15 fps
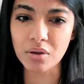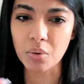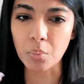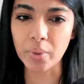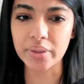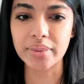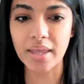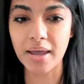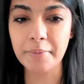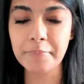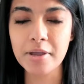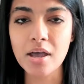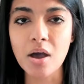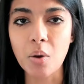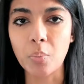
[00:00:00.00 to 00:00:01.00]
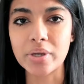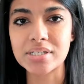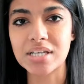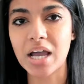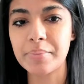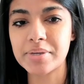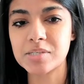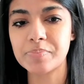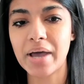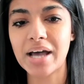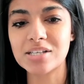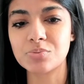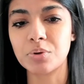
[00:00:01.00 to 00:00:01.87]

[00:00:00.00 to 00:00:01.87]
them when time has passed,